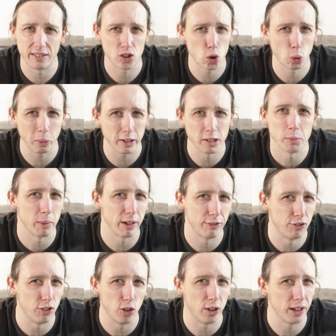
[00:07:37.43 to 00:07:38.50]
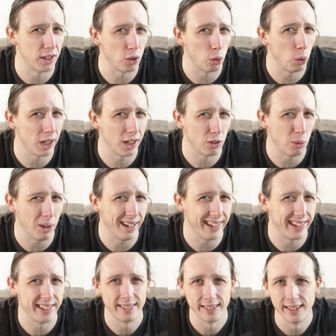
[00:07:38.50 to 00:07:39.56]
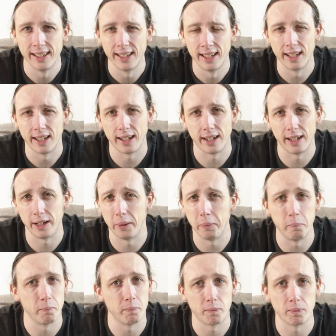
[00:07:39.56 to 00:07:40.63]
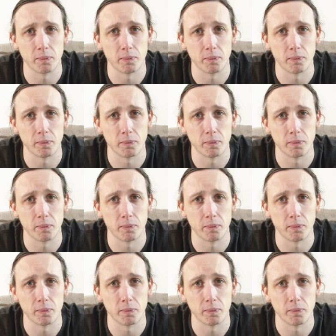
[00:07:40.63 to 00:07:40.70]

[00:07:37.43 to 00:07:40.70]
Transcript: twist my foot in a weird way. And